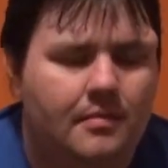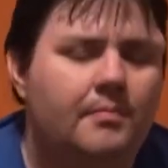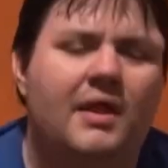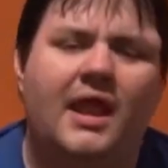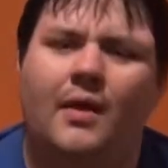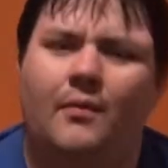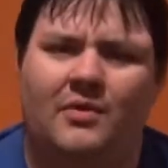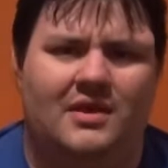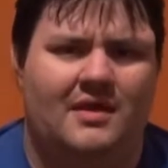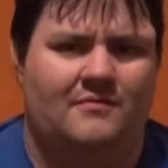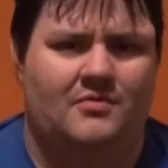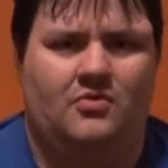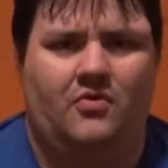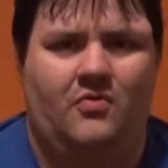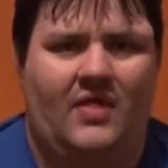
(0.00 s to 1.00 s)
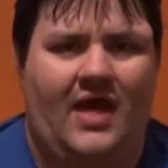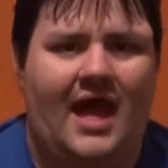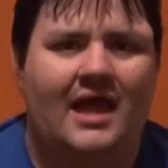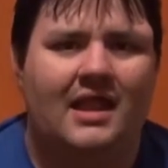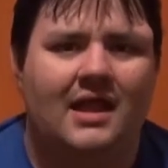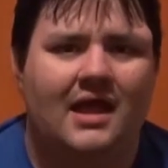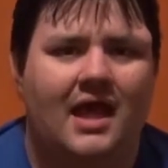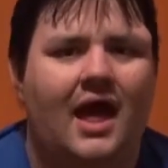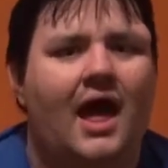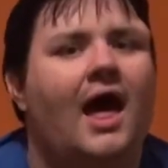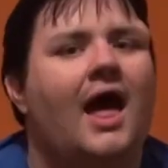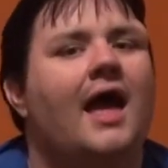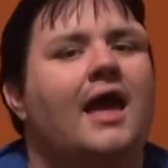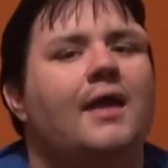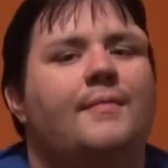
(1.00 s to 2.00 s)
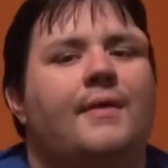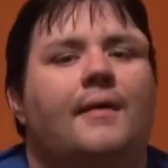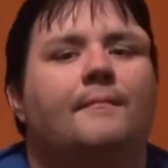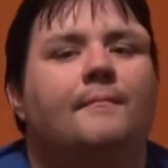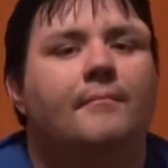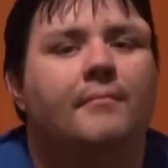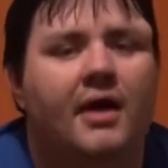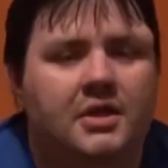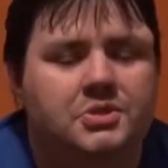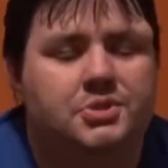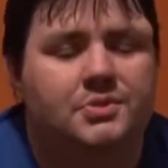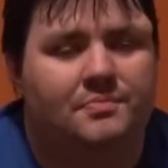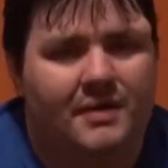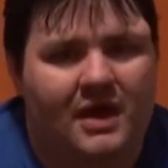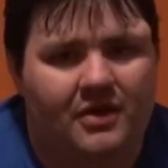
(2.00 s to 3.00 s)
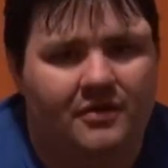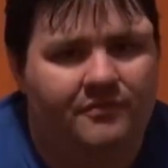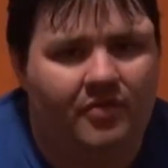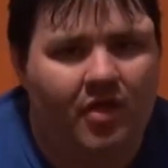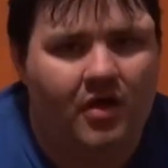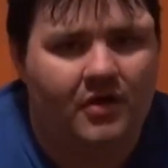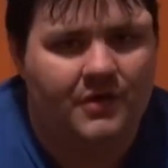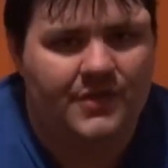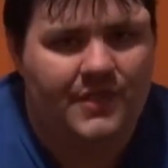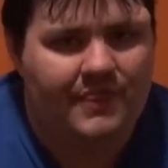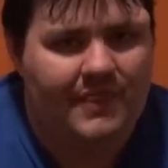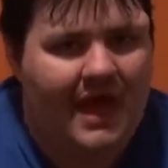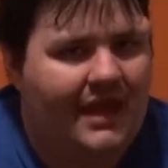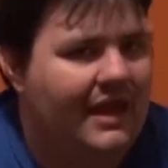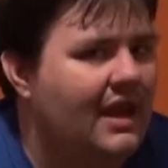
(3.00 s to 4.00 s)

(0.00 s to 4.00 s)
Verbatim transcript: But I would never do that. I am a much better vlogger than that